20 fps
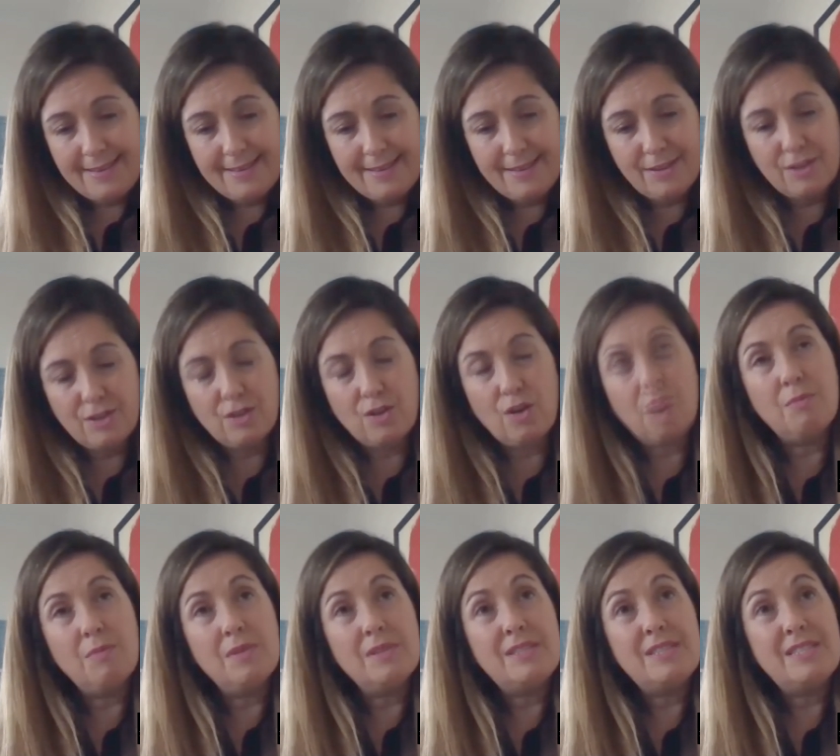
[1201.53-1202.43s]

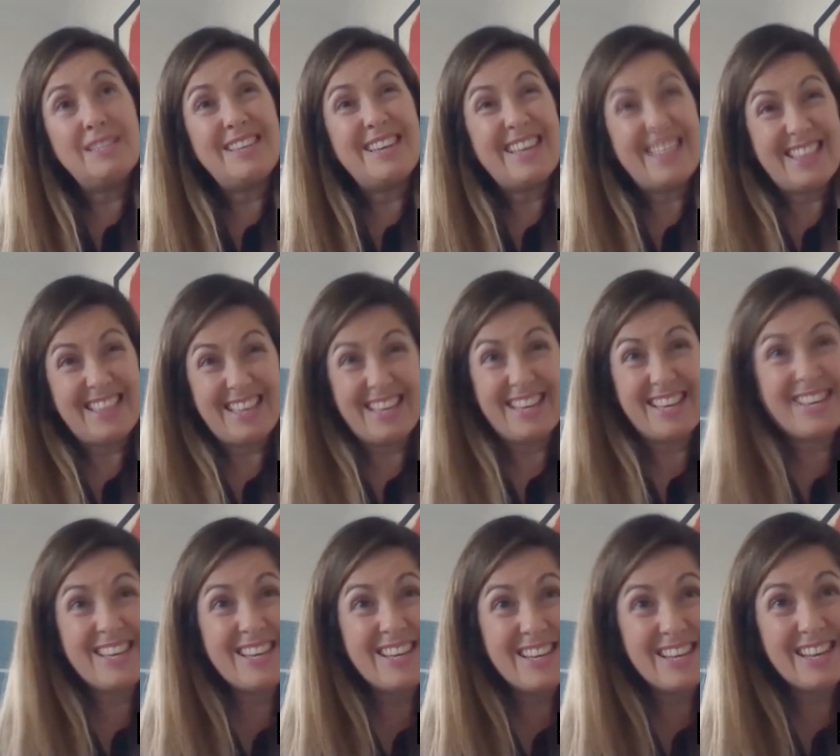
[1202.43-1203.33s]
normalcy, I
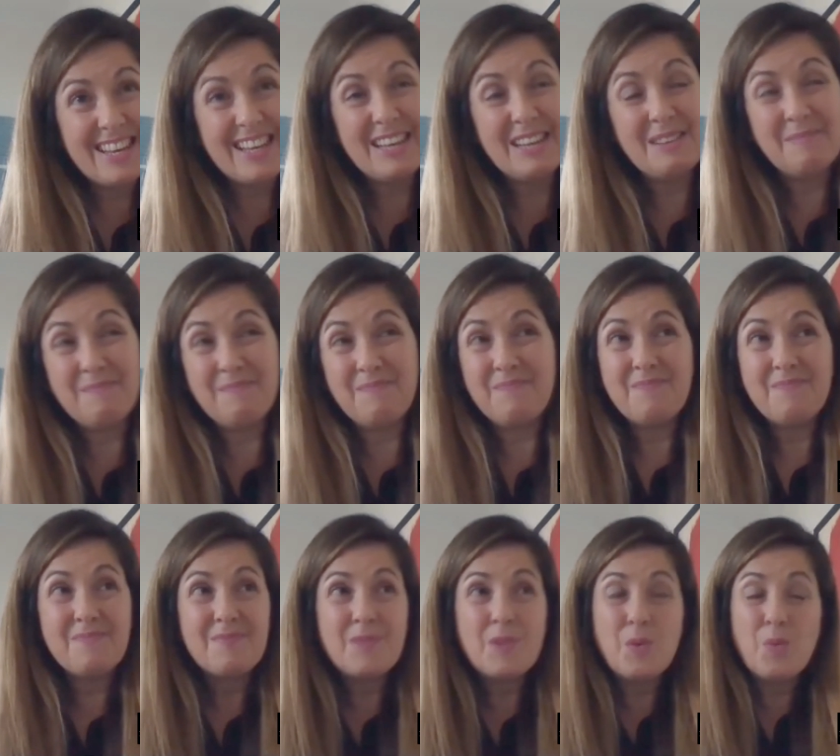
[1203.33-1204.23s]
think,
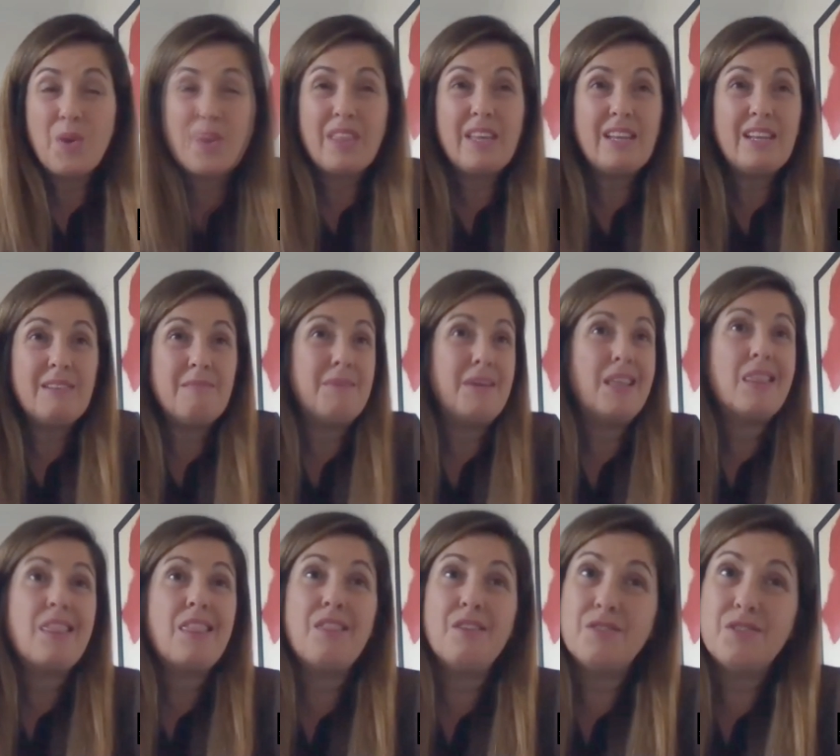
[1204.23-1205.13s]
within a
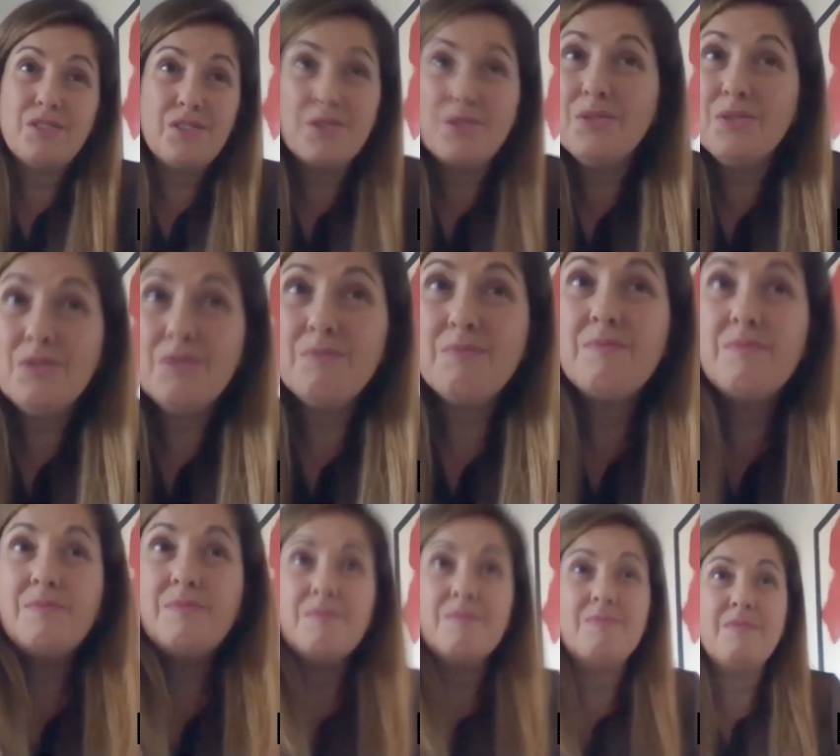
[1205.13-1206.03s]
month or two.
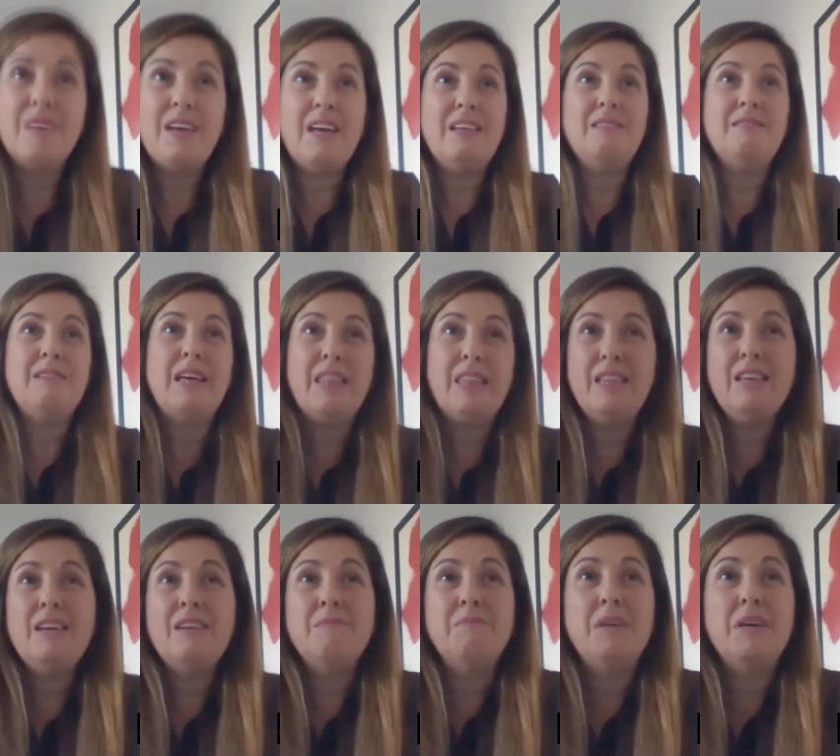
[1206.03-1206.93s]
I
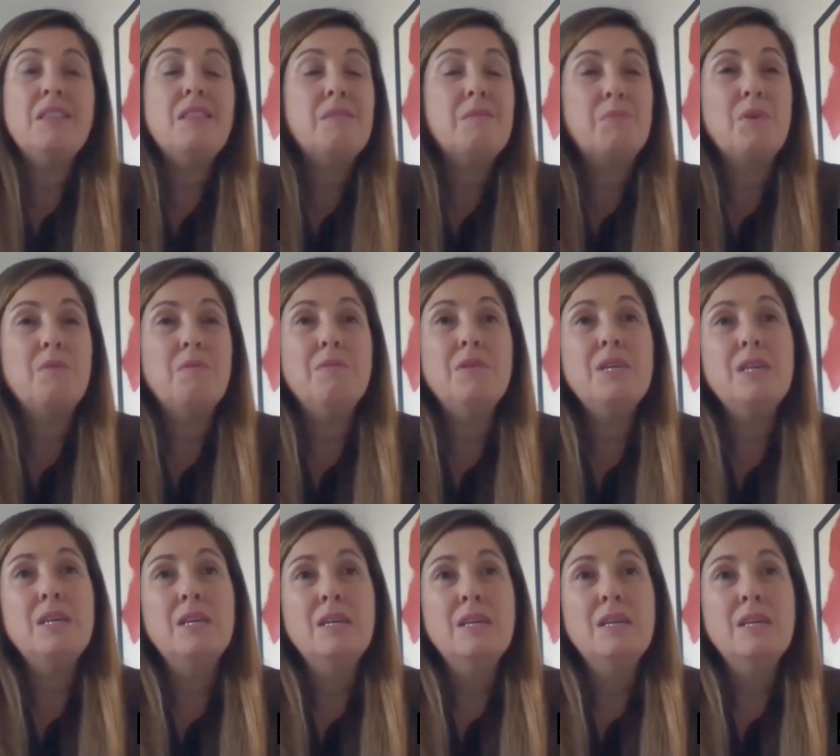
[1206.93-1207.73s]
think a month, probably.